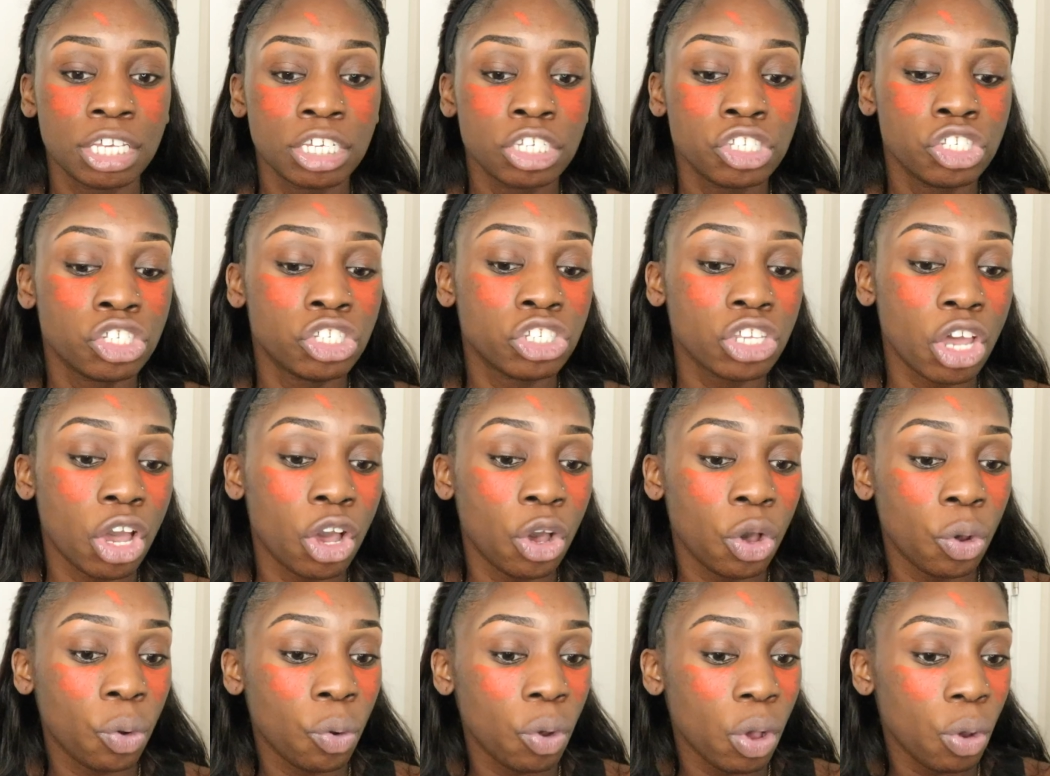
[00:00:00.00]

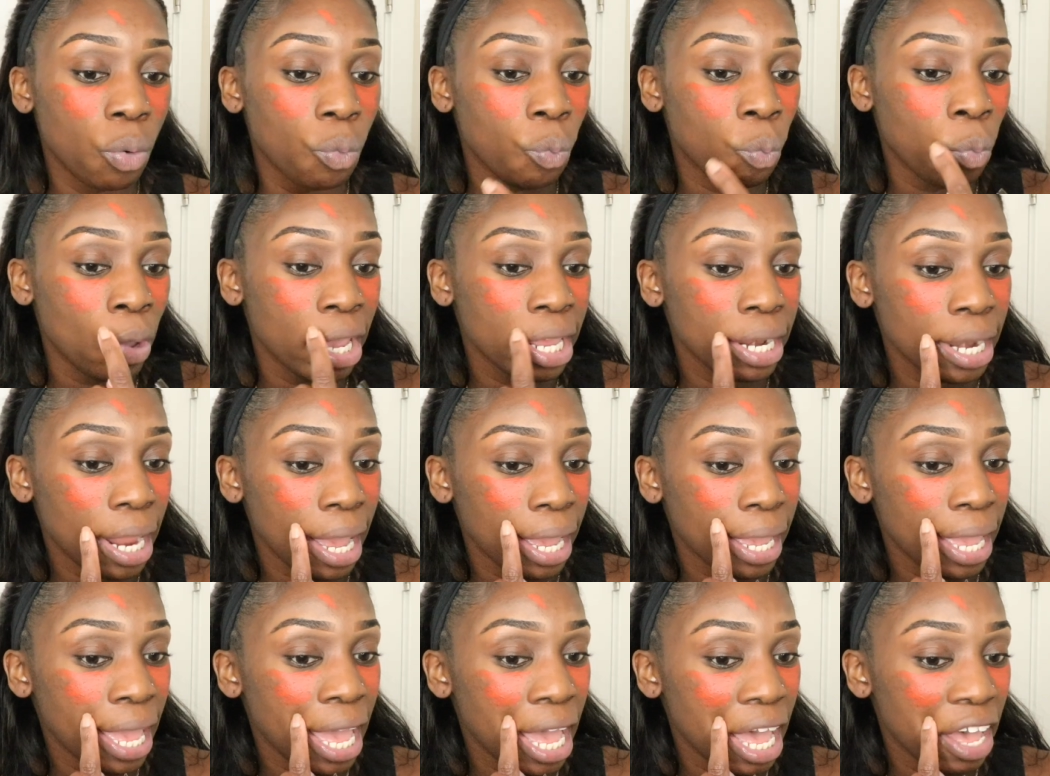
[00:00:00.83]
So when
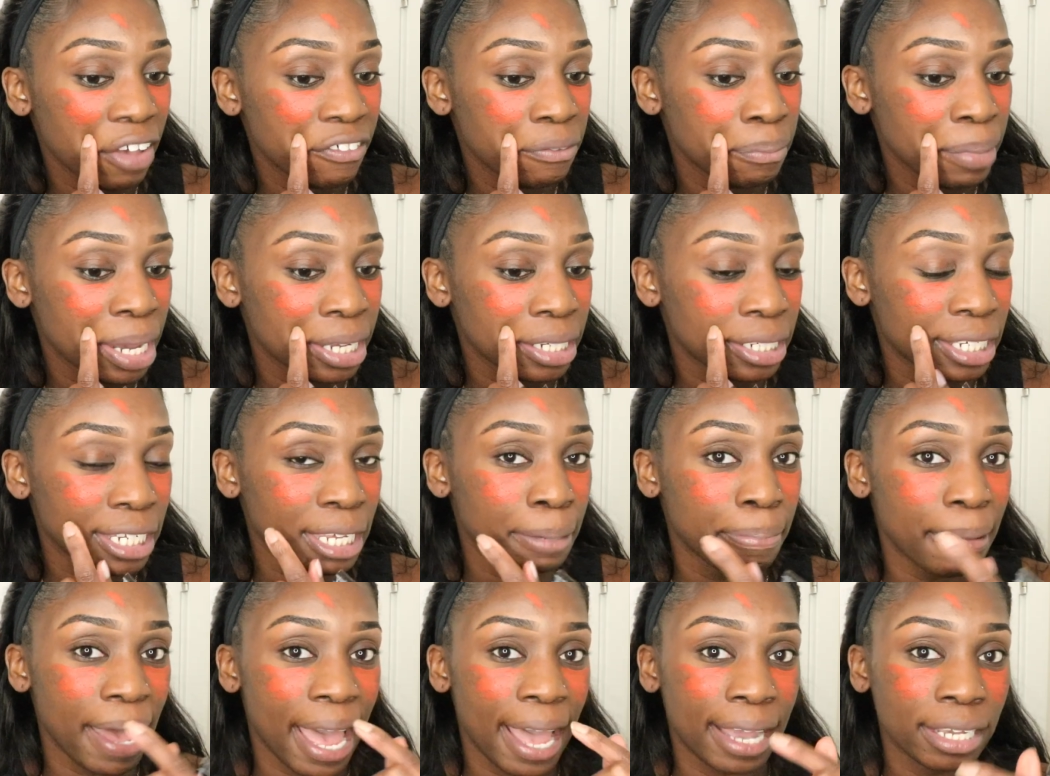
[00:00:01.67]
I have my
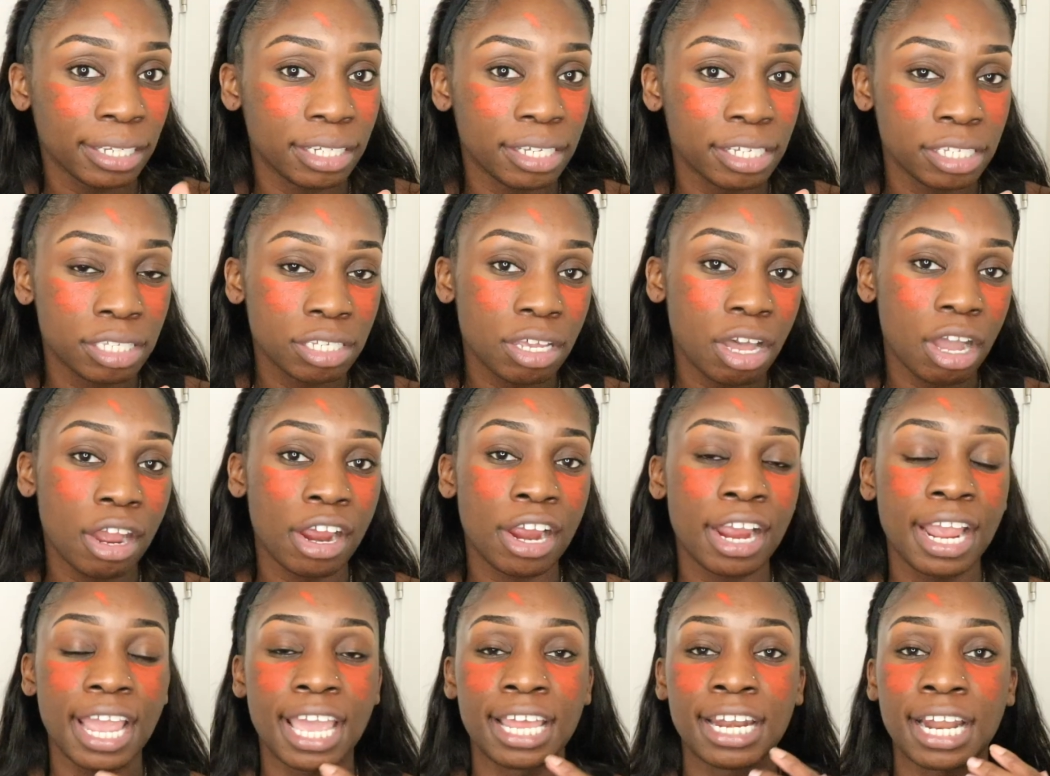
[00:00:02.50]
deep acne
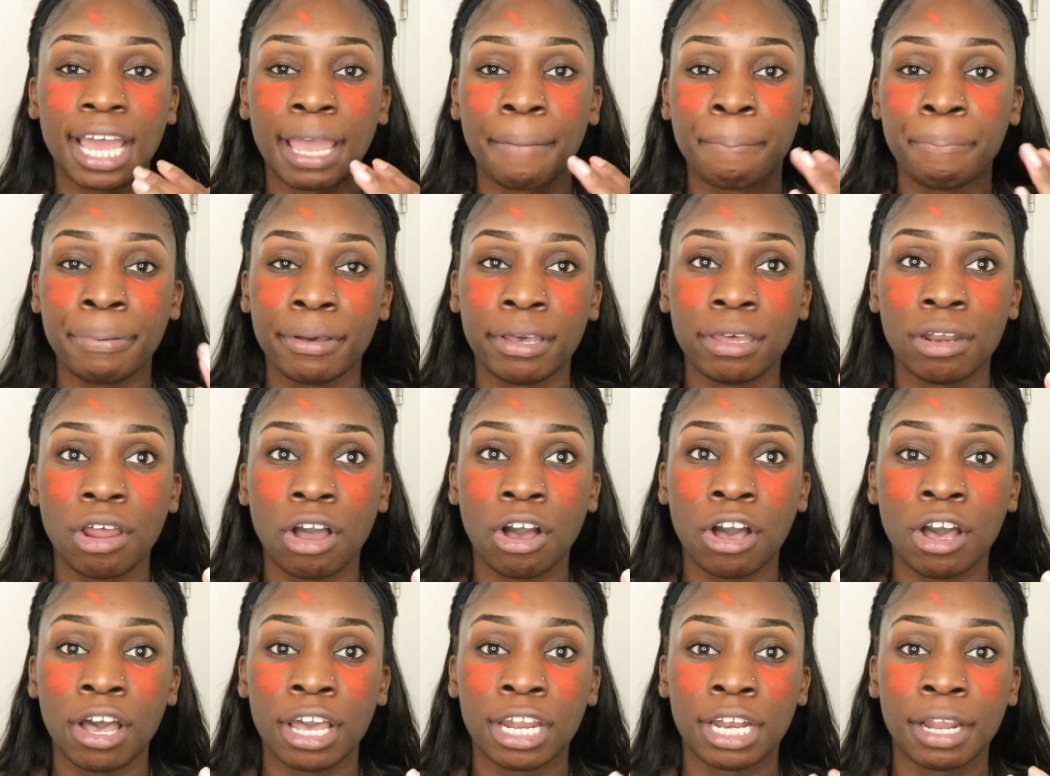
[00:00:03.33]
scar and I put
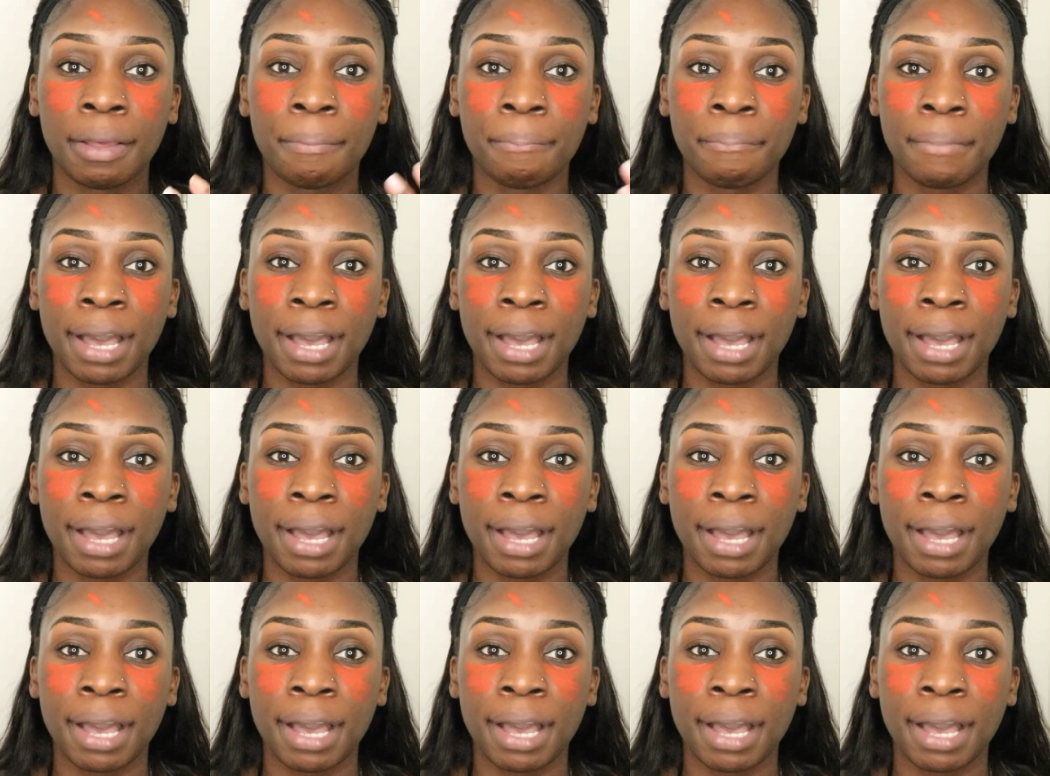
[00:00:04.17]
on